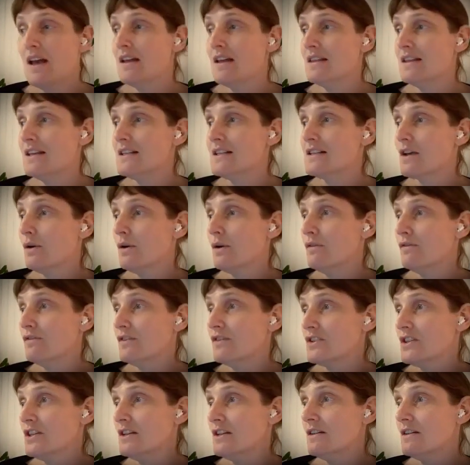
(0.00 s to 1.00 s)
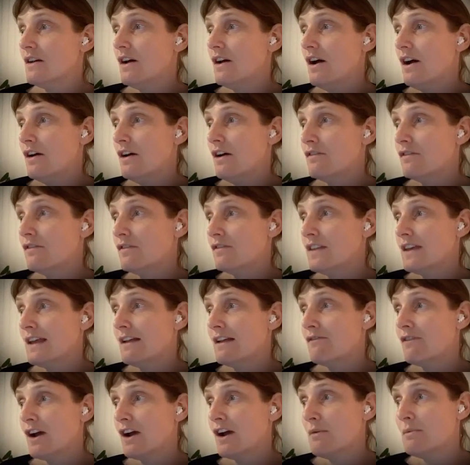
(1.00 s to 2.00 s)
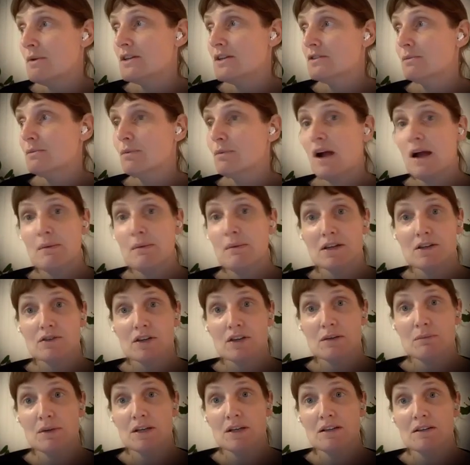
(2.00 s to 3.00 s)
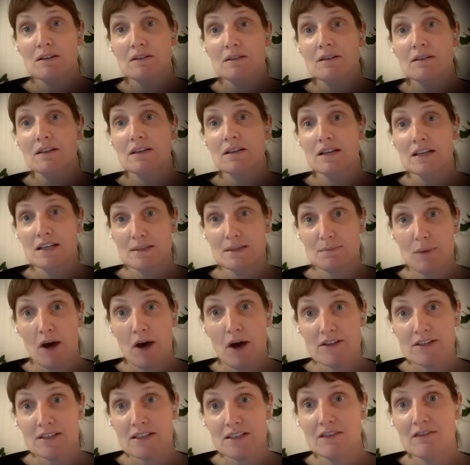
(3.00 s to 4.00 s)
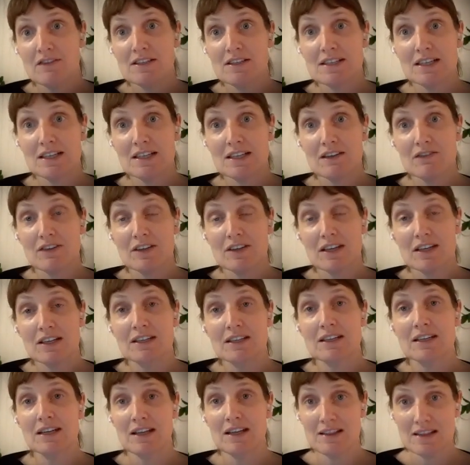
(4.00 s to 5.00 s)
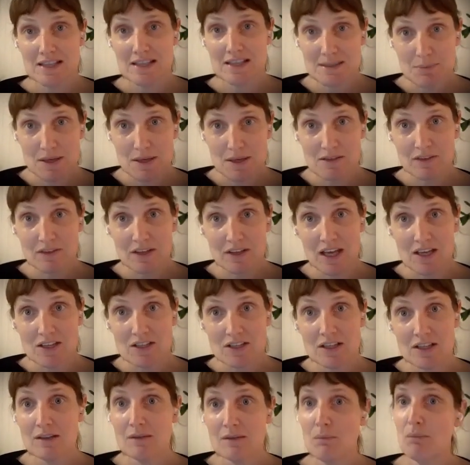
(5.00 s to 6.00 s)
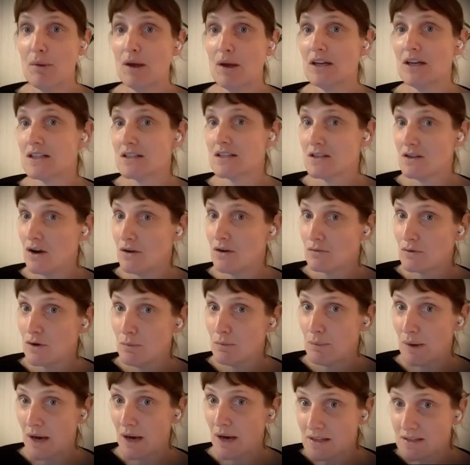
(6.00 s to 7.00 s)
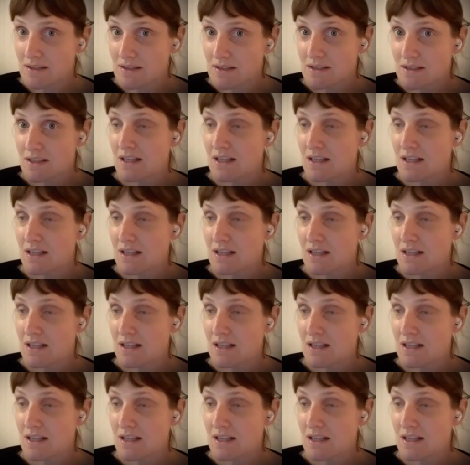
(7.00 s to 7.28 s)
This coefficient of the environmental priming treatment is positive and significant in this specification, but it's not robust,